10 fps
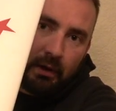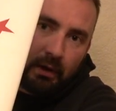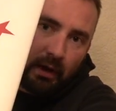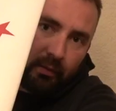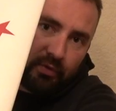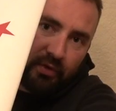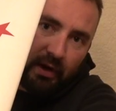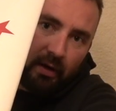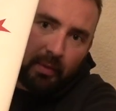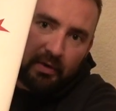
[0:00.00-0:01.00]
And I would say
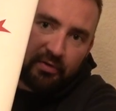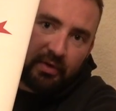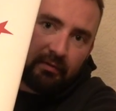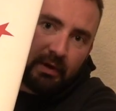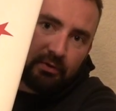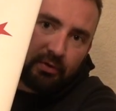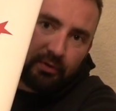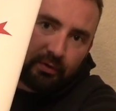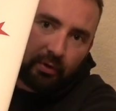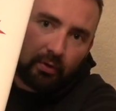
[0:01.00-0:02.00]
you have about 7 inches
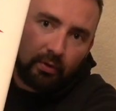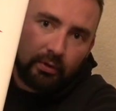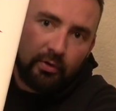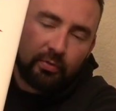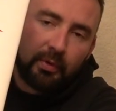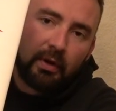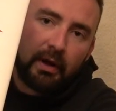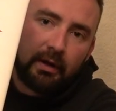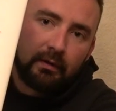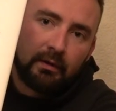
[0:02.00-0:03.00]
of total usable
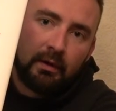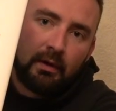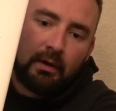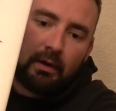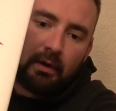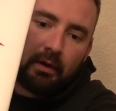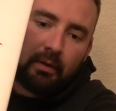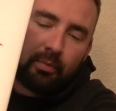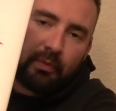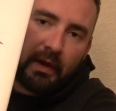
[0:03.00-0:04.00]
length.
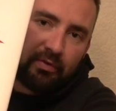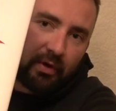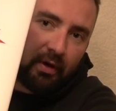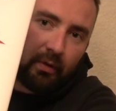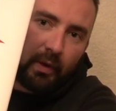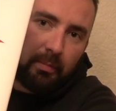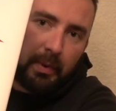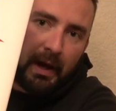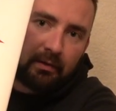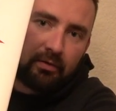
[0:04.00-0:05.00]
That's all the way
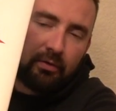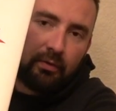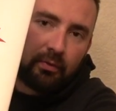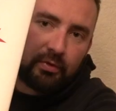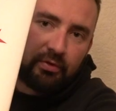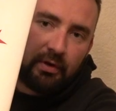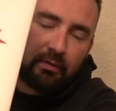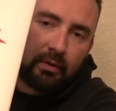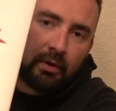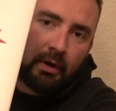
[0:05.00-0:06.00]
back to the
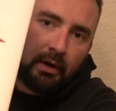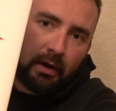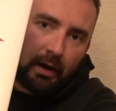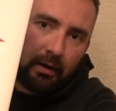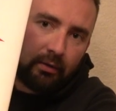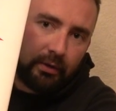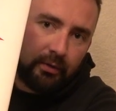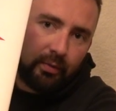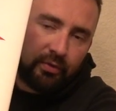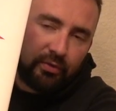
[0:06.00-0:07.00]
receiver. I only
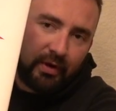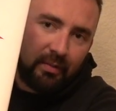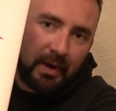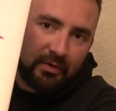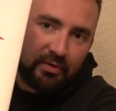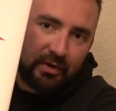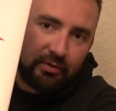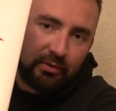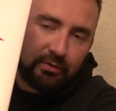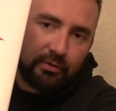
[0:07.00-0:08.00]
would say about
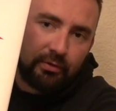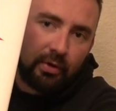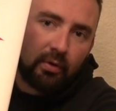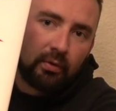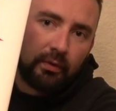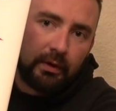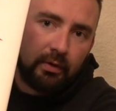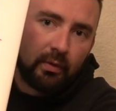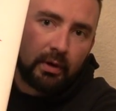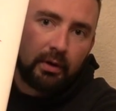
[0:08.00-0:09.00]
6 inches total that
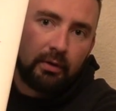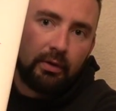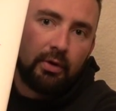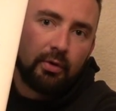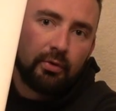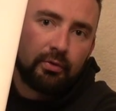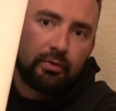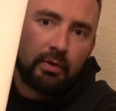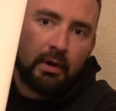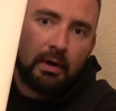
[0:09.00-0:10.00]
you want to
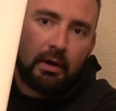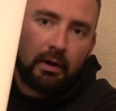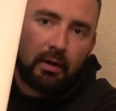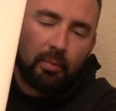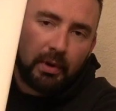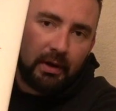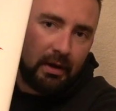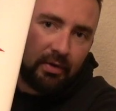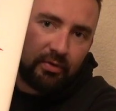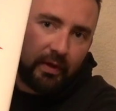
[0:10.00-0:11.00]
use, but it
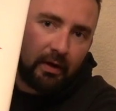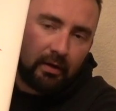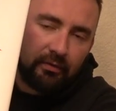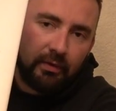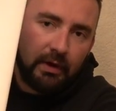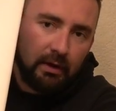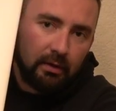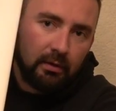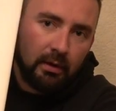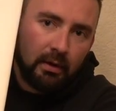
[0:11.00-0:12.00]
is there if needed.